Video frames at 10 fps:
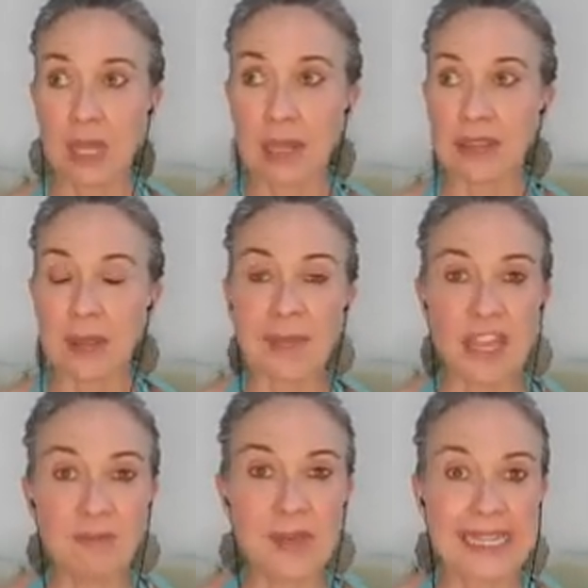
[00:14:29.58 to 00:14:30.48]
they may
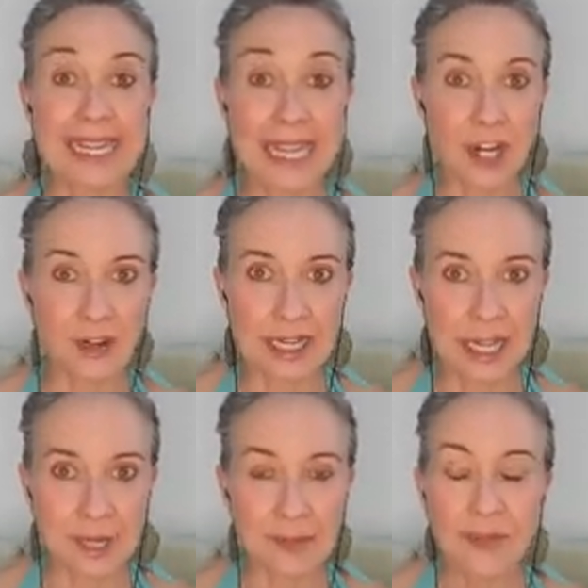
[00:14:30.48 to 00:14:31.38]
have been
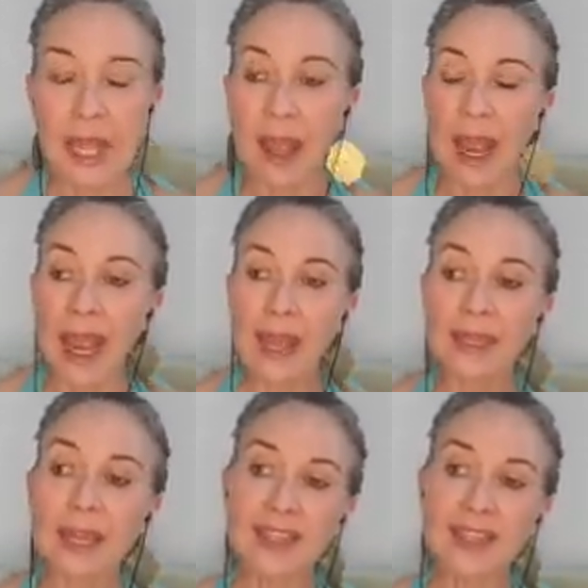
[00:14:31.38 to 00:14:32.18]
carrying. And